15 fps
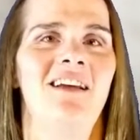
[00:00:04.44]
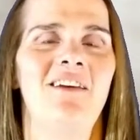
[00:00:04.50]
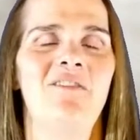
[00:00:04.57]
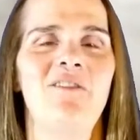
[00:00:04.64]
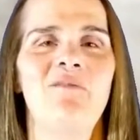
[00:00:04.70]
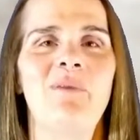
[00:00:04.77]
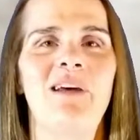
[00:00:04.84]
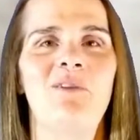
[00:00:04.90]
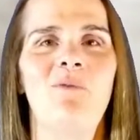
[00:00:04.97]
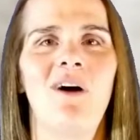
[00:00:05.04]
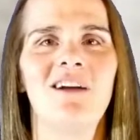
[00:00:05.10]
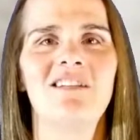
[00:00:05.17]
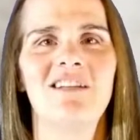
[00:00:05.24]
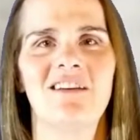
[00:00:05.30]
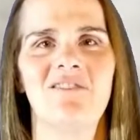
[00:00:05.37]
If you've been
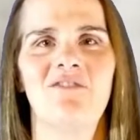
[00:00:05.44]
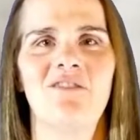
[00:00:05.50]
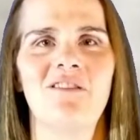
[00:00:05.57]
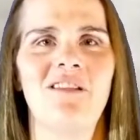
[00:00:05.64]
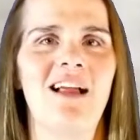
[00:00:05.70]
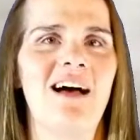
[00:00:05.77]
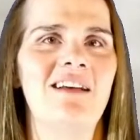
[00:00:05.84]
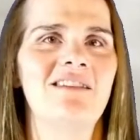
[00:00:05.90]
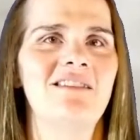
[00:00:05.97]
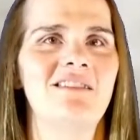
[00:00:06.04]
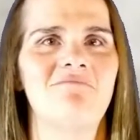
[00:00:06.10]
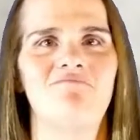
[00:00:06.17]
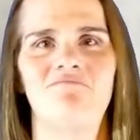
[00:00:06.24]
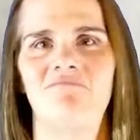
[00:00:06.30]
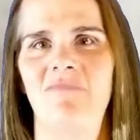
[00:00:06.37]
watching for the
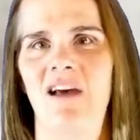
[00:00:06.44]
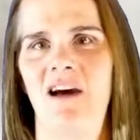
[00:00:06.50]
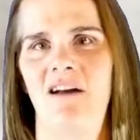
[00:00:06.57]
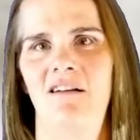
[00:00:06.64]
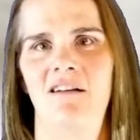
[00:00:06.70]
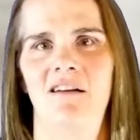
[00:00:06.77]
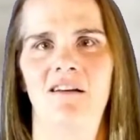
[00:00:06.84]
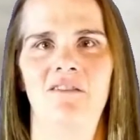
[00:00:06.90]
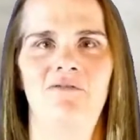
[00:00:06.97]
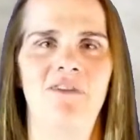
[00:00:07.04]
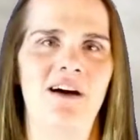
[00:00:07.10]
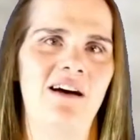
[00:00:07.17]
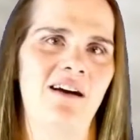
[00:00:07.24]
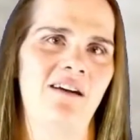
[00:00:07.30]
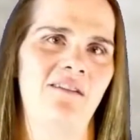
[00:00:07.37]
last, I don't know,
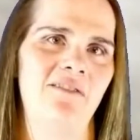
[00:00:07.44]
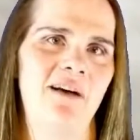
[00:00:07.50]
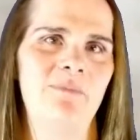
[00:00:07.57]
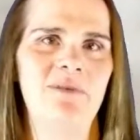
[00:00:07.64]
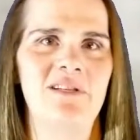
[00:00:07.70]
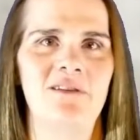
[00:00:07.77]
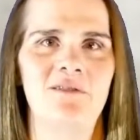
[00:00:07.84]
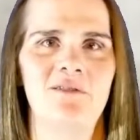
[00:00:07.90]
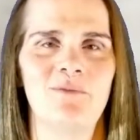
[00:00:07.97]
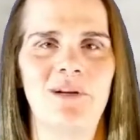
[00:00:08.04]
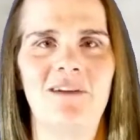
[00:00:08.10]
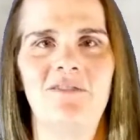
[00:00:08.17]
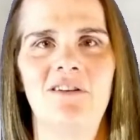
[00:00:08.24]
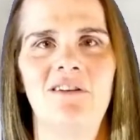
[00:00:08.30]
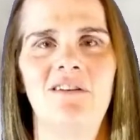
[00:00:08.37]
five episodes,
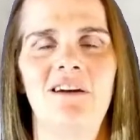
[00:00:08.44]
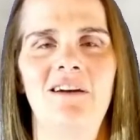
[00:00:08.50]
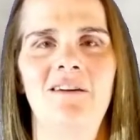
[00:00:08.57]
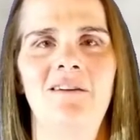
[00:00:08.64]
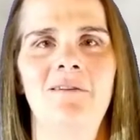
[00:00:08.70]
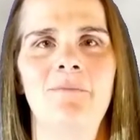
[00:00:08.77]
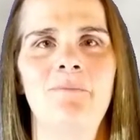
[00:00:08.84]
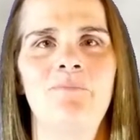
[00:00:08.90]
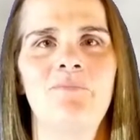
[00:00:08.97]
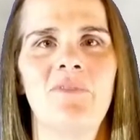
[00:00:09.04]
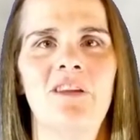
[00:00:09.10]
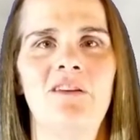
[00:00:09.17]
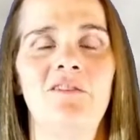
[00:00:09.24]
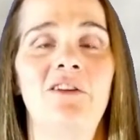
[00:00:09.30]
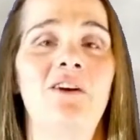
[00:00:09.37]
whatever, um,
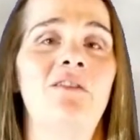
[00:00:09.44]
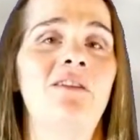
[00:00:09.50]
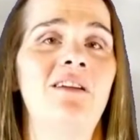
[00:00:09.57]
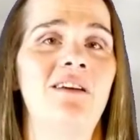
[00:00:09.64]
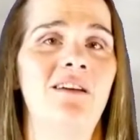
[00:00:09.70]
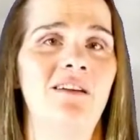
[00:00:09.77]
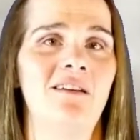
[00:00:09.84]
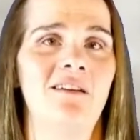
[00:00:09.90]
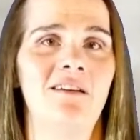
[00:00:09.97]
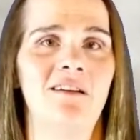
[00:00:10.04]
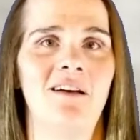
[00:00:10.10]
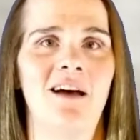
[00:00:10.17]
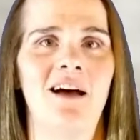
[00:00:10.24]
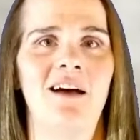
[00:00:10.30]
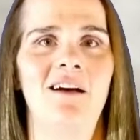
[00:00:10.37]
you'll know that
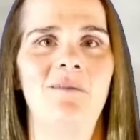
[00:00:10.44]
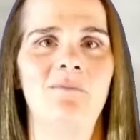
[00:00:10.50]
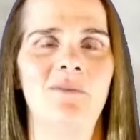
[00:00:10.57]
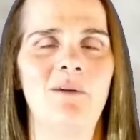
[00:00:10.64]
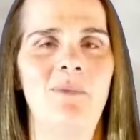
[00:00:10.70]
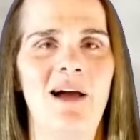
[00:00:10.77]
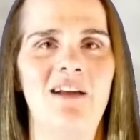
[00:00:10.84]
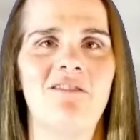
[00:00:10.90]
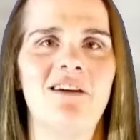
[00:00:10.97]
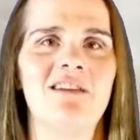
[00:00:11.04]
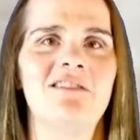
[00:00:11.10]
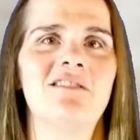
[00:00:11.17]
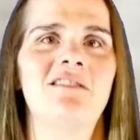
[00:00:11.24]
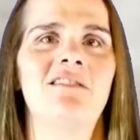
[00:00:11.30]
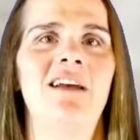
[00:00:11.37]
I'm a bike
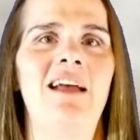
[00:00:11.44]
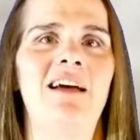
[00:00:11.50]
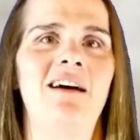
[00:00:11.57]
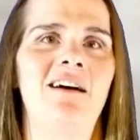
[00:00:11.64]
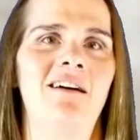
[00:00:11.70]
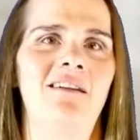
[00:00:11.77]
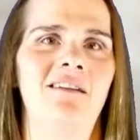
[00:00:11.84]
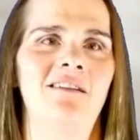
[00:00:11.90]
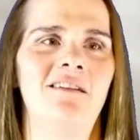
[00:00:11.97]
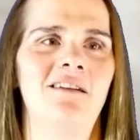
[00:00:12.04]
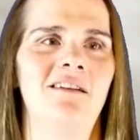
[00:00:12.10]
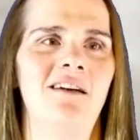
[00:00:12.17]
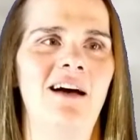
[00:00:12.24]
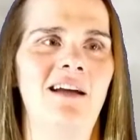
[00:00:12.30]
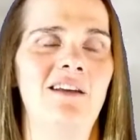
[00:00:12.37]
racer and
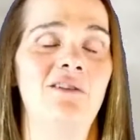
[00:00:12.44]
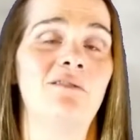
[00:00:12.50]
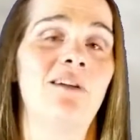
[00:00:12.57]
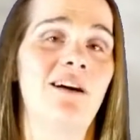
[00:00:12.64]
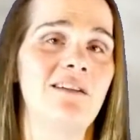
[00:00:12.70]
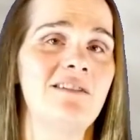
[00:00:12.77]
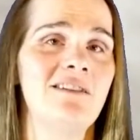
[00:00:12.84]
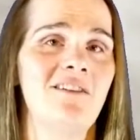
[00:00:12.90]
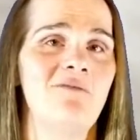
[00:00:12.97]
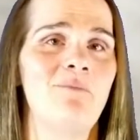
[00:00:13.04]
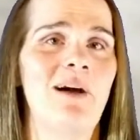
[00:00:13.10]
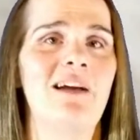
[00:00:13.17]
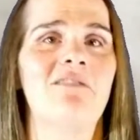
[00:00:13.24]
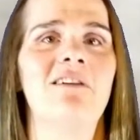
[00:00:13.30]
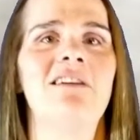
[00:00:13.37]
I do a lot of stuff
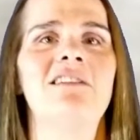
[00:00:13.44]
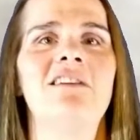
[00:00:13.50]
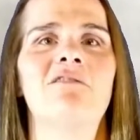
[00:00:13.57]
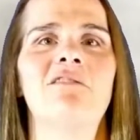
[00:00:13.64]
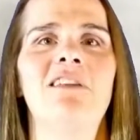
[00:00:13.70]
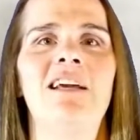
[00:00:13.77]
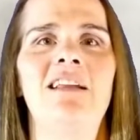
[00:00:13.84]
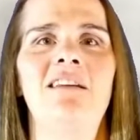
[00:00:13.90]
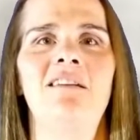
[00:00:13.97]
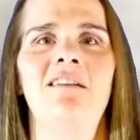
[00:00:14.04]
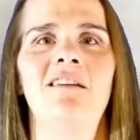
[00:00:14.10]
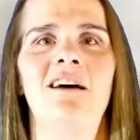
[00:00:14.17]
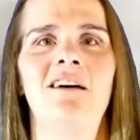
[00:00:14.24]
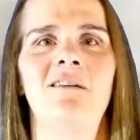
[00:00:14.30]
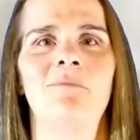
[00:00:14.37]
bike racing
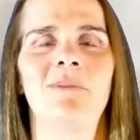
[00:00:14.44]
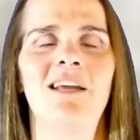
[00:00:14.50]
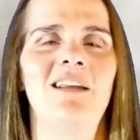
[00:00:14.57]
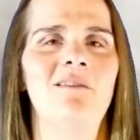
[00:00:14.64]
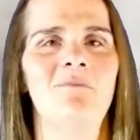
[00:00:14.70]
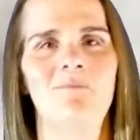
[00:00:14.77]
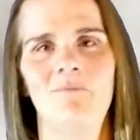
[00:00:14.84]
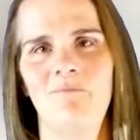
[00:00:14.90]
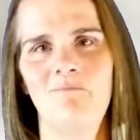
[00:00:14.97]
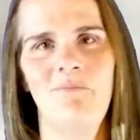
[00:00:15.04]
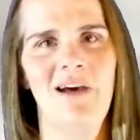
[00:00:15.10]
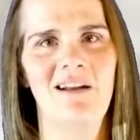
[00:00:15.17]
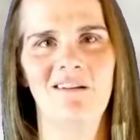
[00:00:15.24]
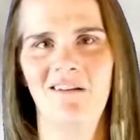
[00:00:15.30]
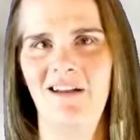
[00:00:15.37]
related, um, getting
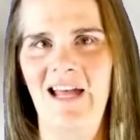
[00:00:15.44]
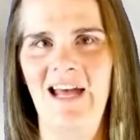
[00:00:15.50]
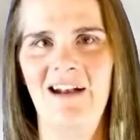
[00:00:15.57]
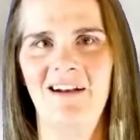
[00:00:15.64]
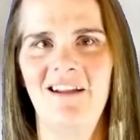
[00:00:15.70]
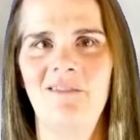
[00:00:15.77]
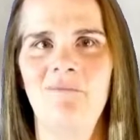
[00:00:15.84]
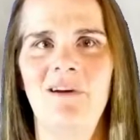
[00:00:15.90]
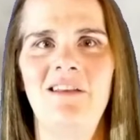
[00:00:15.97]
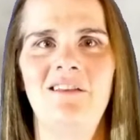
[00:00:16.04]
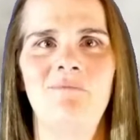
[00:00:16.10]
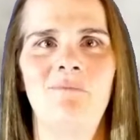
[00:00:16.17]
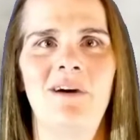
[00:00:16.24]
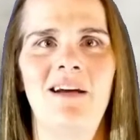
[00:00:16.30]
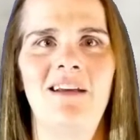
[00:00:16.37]
better at editing my,
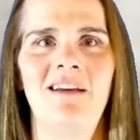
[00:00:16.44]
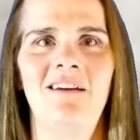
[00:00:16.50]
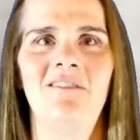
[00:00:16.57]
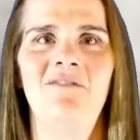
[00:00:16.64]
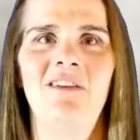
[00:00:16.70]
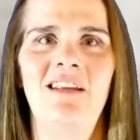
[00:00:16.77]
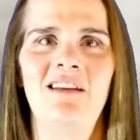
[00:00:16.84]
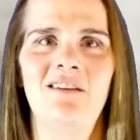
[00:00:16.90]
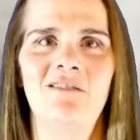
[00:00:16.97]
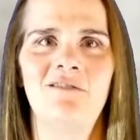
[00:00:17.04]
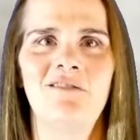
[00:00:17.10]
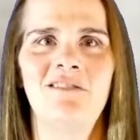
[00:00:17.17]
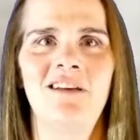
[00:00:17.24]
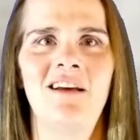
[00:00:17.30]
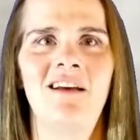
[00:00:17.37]
my uh,
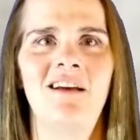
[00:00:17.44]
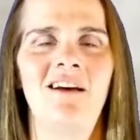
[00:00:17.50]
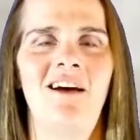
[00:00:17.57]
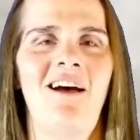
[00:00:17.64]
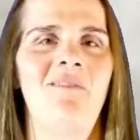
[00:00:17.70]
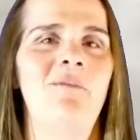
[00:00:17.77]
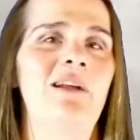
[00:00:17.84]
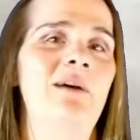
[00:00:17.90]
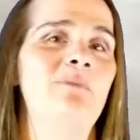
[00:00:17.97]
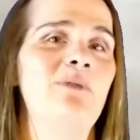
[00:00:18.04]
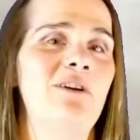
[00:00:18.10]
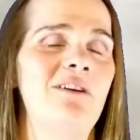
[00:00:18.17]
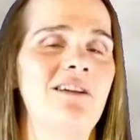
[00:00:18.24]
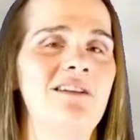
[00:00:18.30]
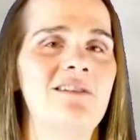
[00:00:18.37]
videos. I've been
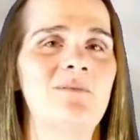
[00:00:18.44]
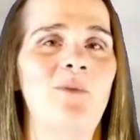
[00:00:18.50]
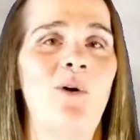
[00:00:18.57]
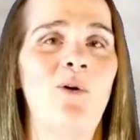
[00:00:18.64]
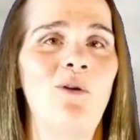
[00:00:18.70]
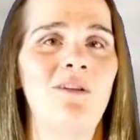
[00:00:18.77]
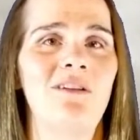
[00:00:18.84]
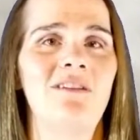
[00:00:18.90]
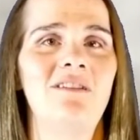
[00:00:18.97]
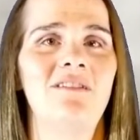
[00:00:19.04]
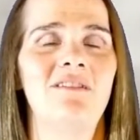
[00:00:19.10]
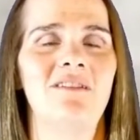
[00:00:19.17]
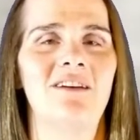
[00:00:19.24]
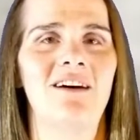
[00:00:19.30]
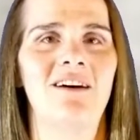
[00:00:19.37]
uploading some old
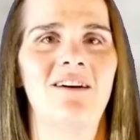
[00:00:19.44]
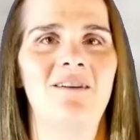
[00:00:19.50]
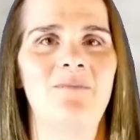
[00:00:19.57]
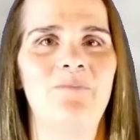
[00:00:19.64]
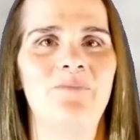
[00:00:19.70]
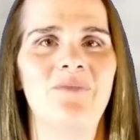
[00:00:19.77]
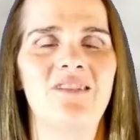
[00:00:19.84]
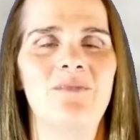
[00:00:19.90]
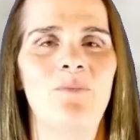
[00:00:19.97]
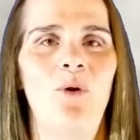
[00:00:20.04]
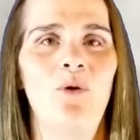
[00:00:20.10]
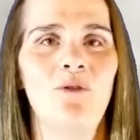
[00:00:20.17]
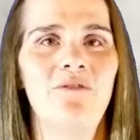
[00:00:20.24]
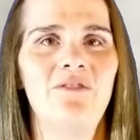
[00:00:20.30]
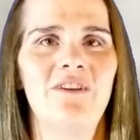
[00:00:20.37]
um, some
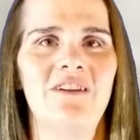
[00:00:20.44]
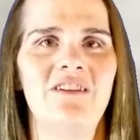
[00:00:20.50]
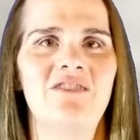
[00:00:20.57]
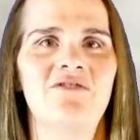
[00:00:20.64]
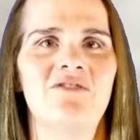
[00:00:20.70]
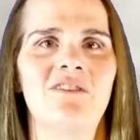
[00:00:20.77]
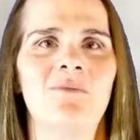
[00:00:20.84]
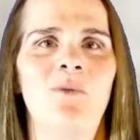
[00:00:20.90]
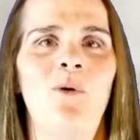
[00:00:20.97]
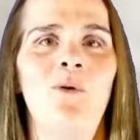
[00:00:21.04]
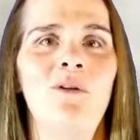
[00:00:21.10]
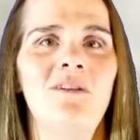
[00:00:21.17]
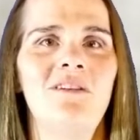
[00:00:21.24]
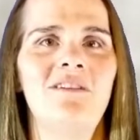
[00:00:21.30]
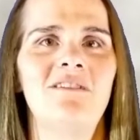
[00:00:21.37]
old footage from
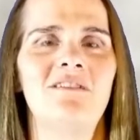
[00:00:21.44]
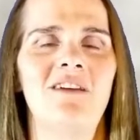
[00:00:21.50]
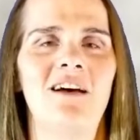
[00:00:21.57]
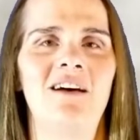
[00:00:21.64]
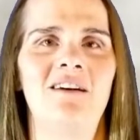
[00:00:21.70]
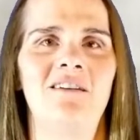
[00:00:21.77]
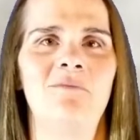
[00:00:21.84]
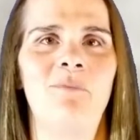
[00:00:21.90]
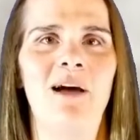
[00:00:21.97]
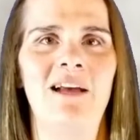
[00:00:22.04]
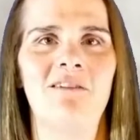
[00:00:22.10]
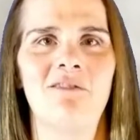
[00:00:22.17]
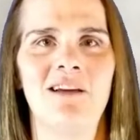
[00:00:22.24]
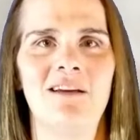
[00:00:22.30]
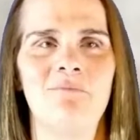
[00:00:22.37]
old uh,
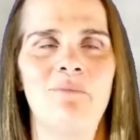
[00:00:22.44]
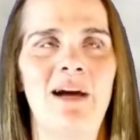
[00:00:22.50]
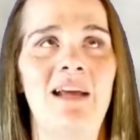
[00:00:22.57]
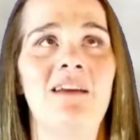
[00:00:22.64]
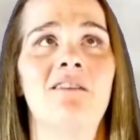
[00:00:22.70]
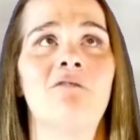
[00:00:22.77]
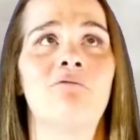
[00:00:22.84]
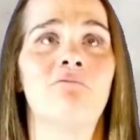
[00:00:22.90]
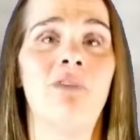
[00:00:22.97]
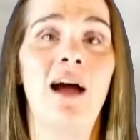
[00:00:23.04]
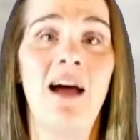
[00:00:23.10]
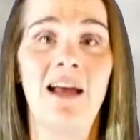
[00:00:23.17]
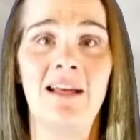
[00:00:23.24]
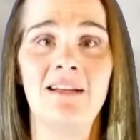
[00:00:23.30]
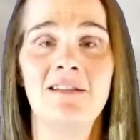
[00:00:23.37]
bike, bike
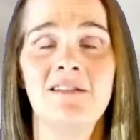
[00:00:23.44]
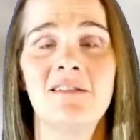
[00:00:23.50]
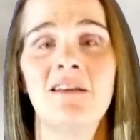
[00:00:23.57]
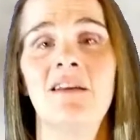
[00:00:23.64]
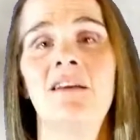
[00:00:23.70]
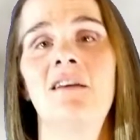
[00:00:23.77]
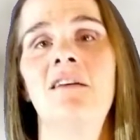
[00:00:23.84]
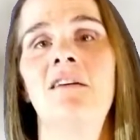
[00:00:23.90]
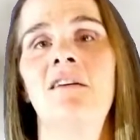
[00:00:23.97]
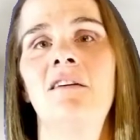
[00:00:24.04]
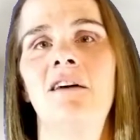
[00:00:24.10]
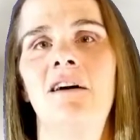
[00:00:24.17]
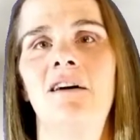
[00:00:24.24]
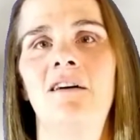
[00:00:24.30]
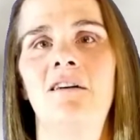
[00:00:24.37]
rides
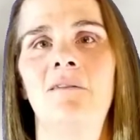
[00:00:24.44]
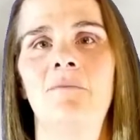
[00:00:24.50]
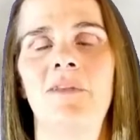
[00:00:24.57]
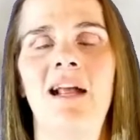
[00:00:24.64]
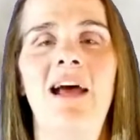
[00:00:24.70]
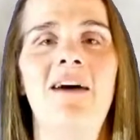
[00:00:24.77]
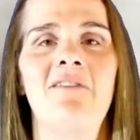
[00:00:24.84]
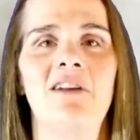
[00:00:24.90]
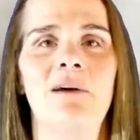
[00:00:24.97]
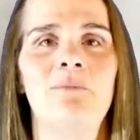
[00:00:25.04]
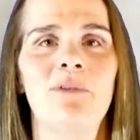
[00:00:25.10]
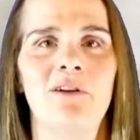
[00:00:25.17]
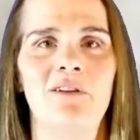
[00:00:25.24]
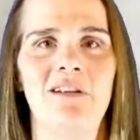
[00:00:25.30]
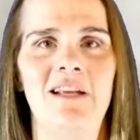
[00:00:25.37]
um, that I haven't
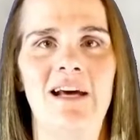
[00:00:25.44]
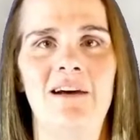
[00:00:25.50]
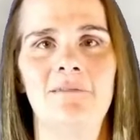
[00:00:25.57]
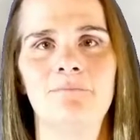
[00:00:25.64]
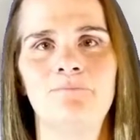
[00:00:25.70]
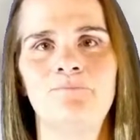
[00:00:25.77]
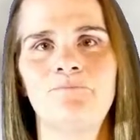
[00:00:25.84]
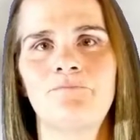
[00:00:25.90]
uploaded yet